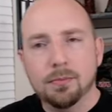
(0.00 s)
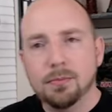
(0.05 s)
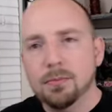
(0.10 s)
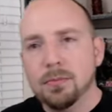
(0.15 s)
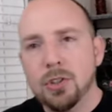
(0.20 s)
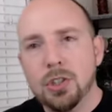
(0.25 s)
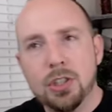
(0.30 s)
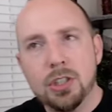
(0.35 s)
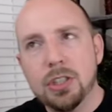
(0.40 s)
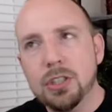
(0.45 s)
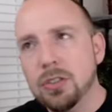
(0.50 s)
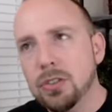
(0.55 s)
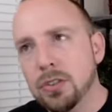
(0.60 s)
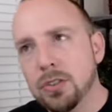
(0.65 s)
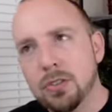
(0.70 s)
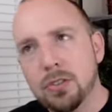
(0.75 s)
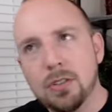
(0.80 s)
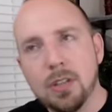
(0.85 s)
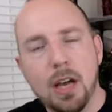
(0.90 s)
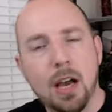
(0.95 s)

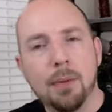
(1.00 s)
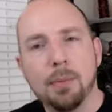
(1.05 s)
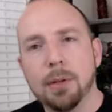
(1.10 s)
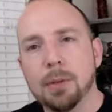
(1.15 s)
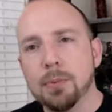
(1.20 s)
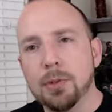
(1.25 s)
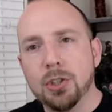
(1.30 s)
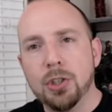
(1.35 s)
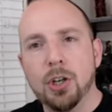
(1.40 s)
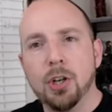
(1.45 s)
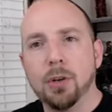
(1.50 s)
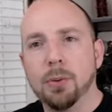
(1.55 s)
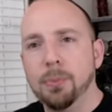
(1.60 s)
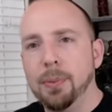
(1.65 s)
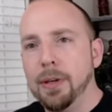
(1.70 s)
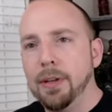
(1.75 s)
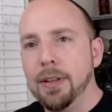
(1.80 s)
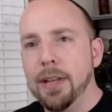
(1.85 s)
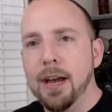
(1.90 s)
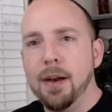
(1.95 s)
she's comic Michonne, put
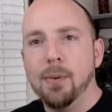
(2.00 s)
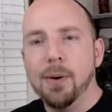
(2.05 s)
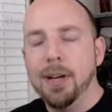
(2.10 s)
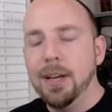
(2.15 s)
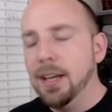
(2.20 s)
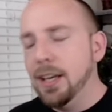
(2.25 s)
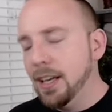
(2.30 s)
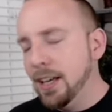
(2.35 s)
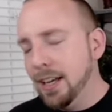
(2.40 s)
it that way.